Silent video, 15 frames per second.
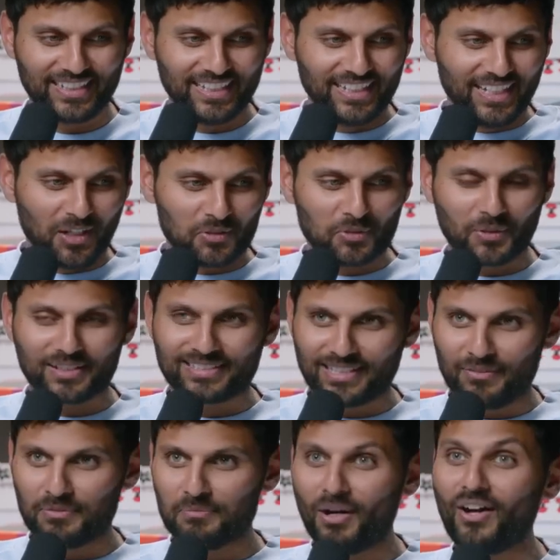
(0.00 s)
I was talking to
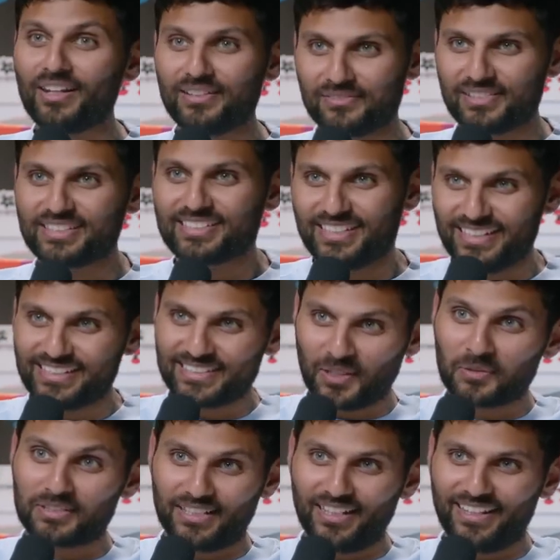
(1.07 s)
Stephen Bartlett recently because I
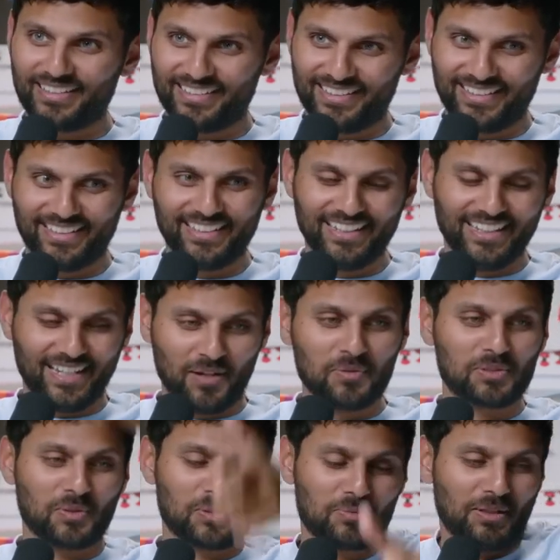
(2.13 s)
was in London, and
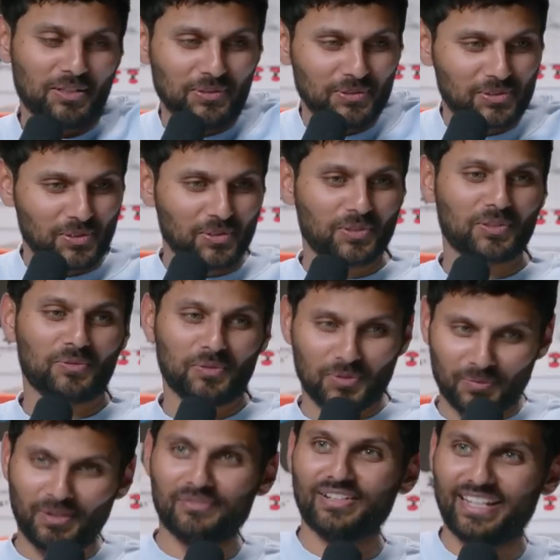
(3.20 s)
we talked about you too because we were
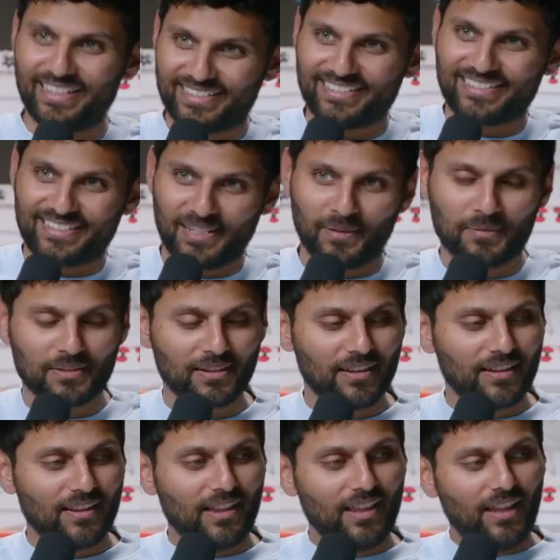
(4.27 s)
talking about relationships.
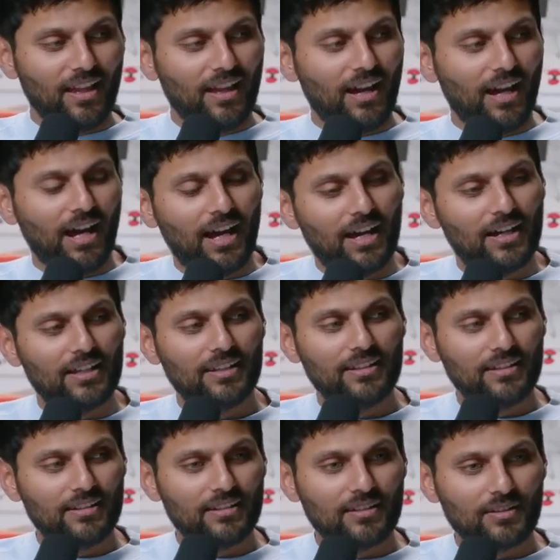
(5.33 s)

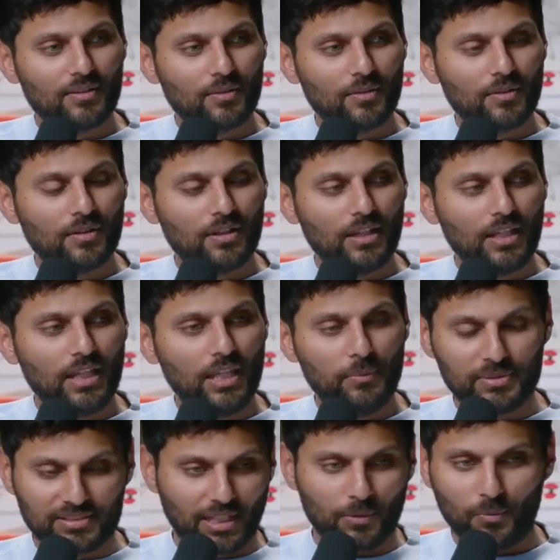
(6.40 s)
And he
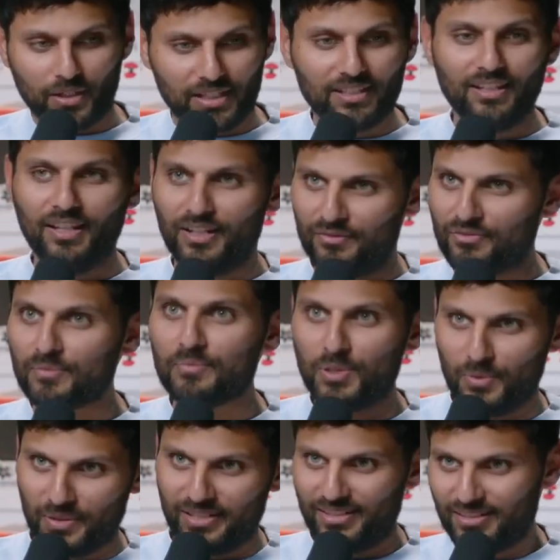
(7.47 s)
was saying what he'd learned from
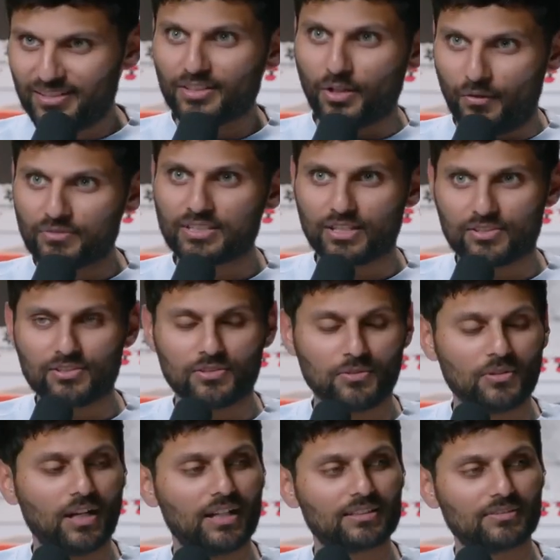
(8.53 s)
you and the conversations you
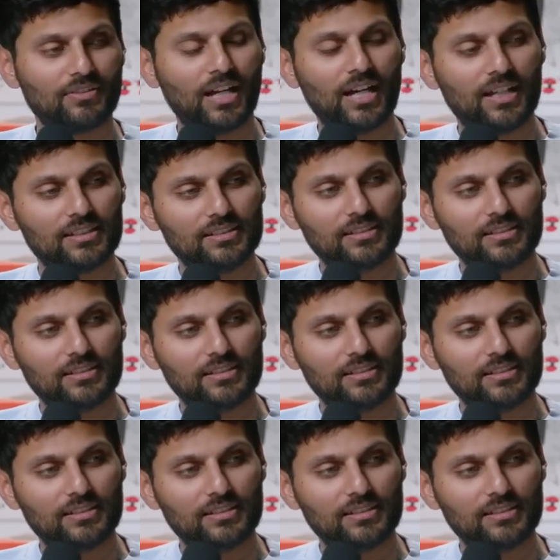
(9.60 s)
guys have had.